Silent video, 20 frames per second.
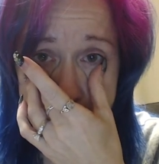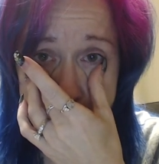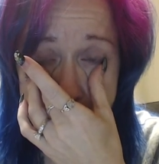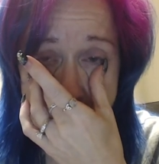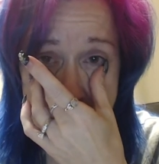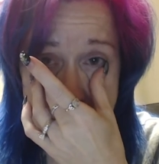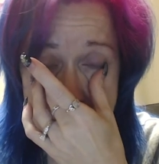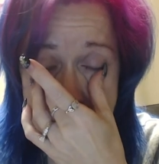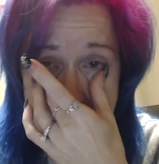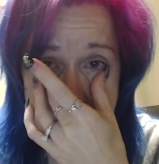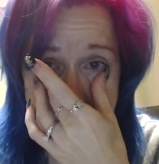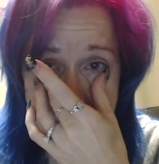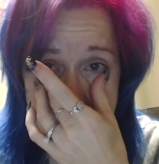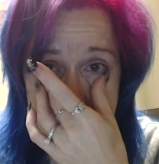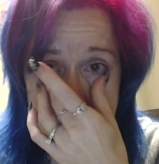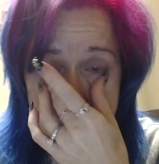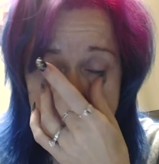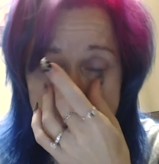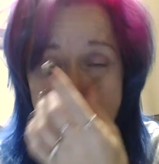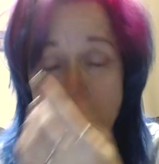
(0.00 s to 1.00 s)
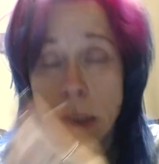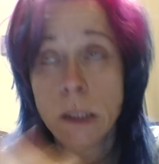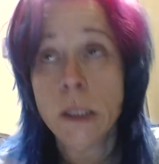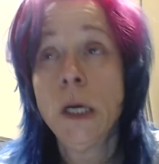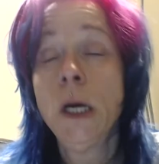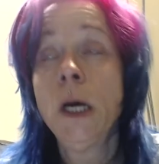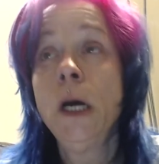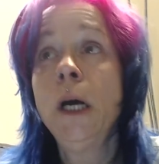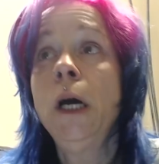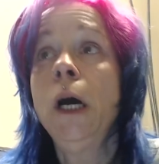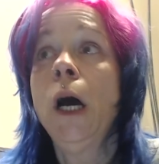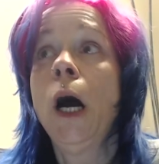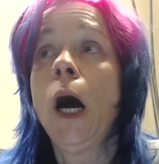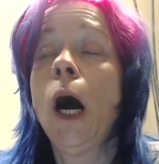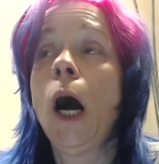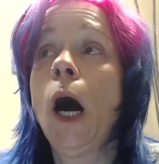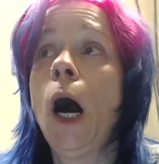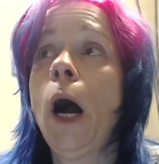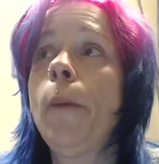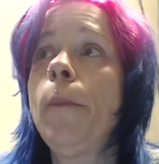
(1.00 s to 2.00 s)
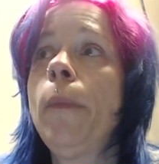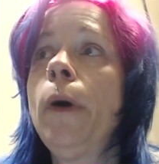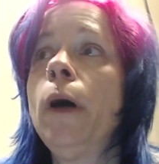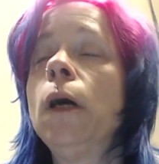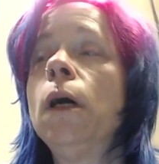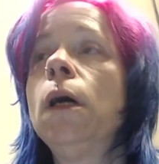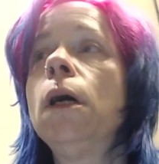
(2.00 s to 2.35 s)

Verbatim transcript: That day. Um,